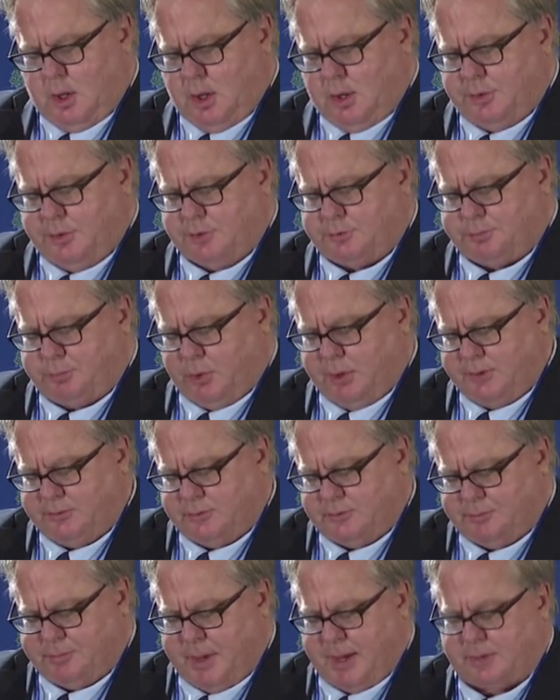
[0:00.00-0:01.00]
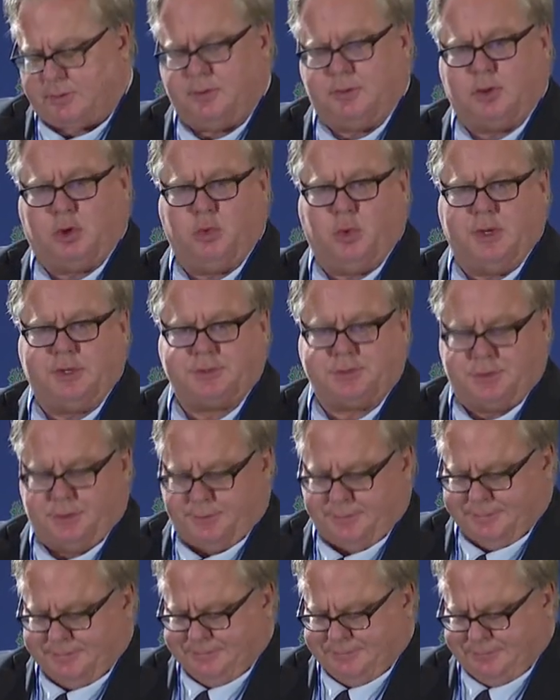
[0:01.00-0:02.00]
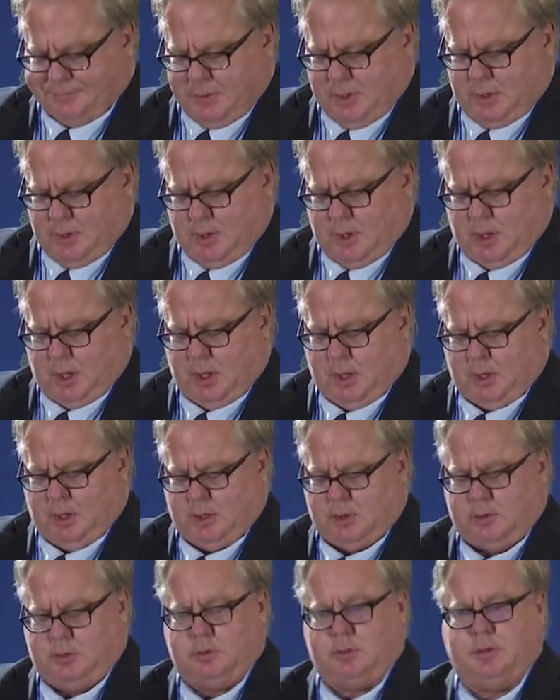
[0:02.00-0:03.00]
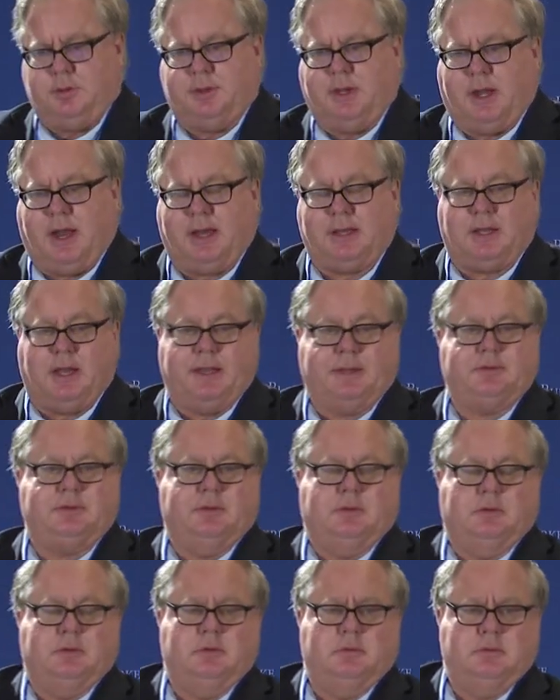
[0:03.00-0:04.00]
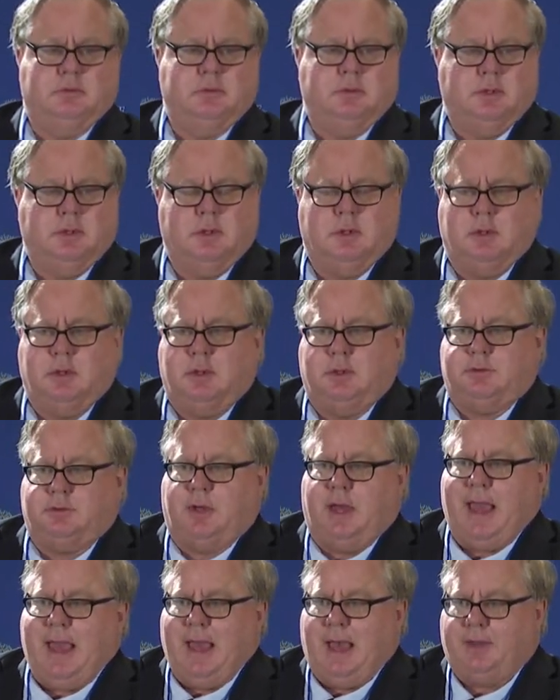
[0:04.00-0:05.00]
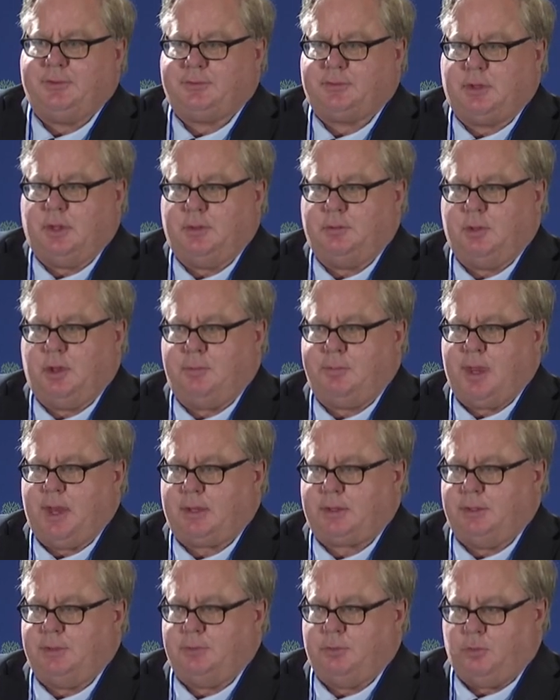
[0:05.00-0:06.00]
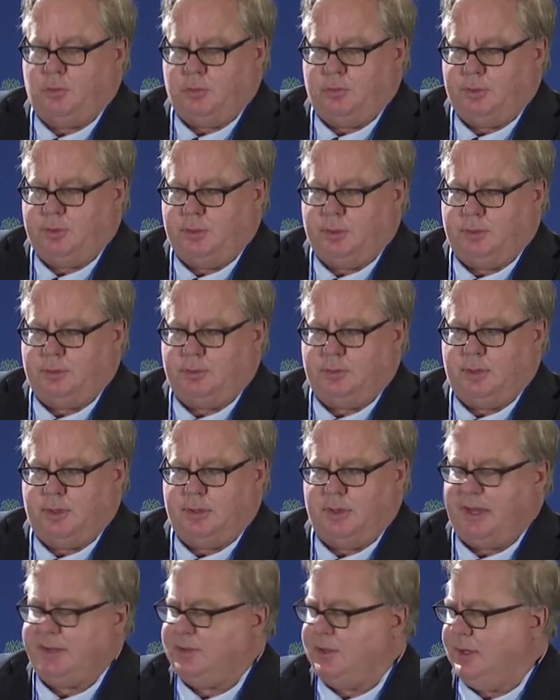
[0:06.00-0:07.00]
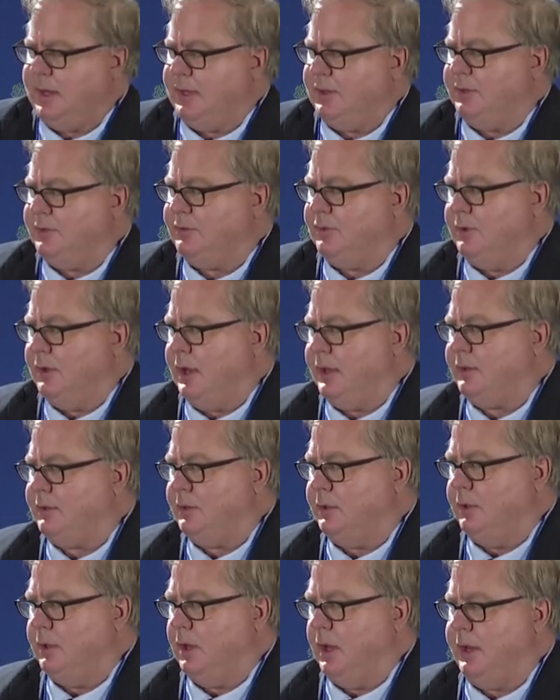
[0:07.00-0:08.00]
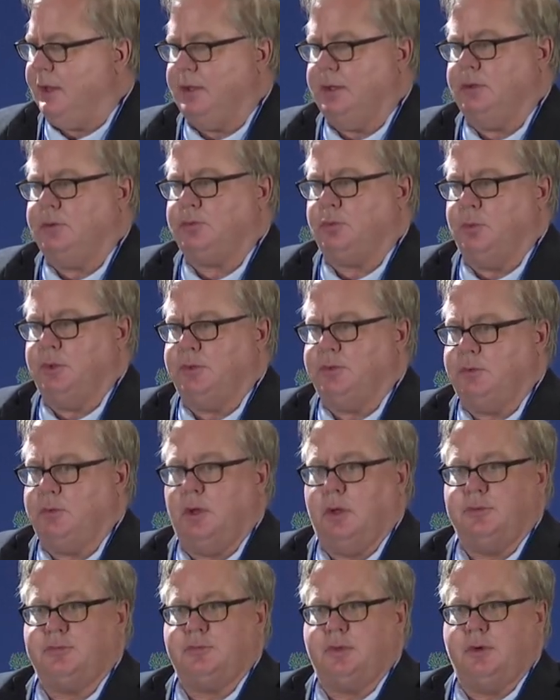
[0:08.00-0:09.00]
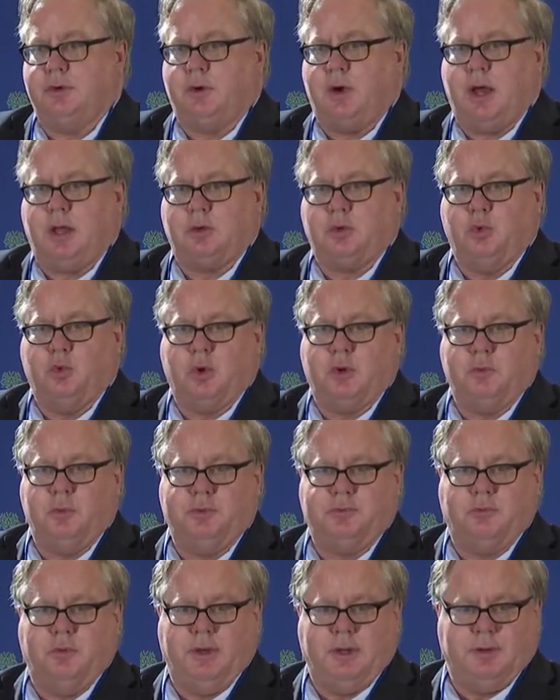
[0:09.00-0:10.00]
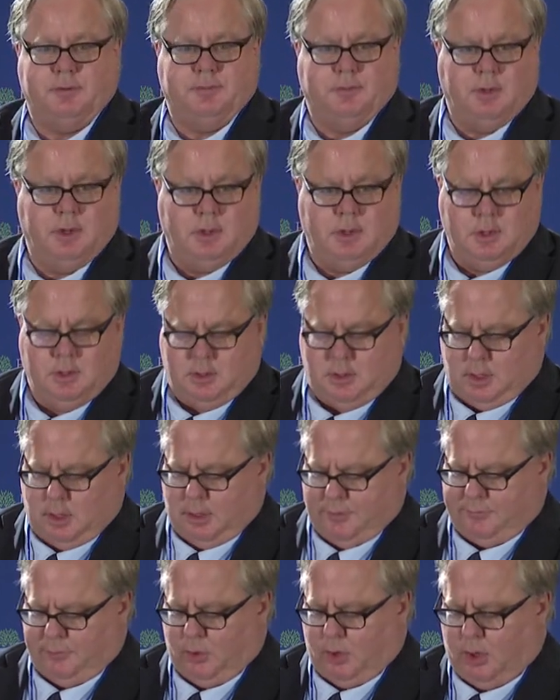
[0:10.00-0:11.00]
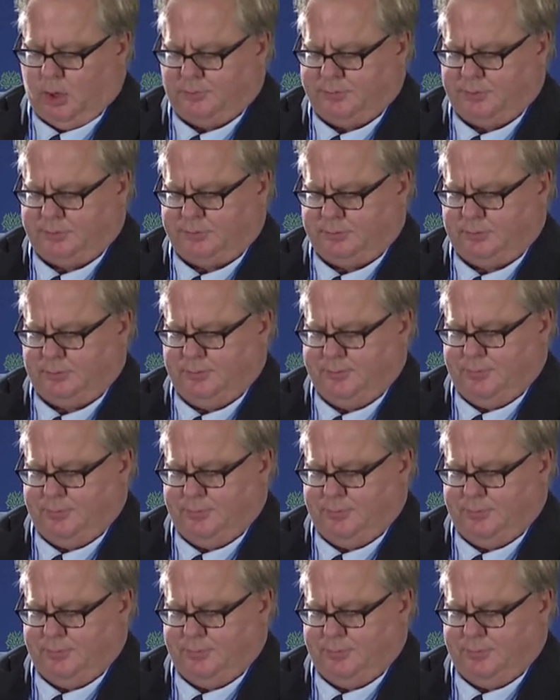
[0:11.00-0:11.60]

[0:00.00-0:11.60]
This brings us back to the question that I like to ask. Back in the 1980s and 1990s, when Senator Al Gore was running for office,